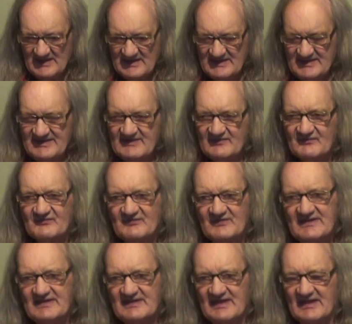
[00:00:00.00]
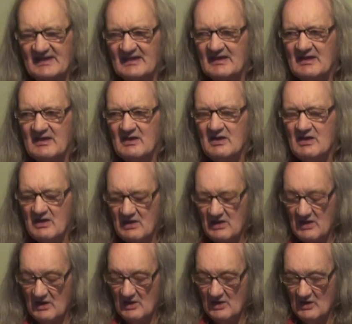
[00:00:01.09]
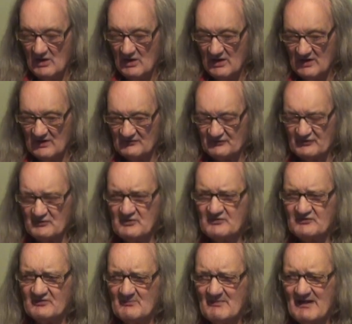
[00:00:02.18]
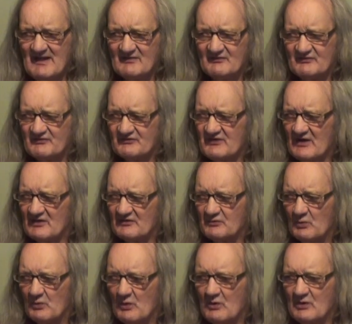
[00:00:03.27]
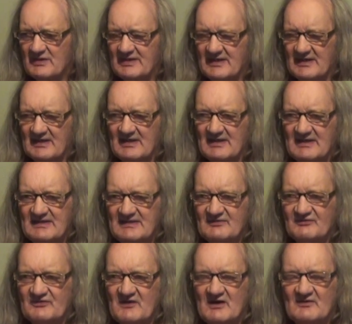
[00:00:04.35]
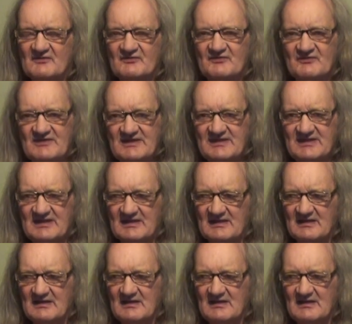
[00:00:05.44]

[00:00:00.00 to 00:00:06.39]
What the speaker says: He is seeking. As soon as a man starts walking, he starts seeking.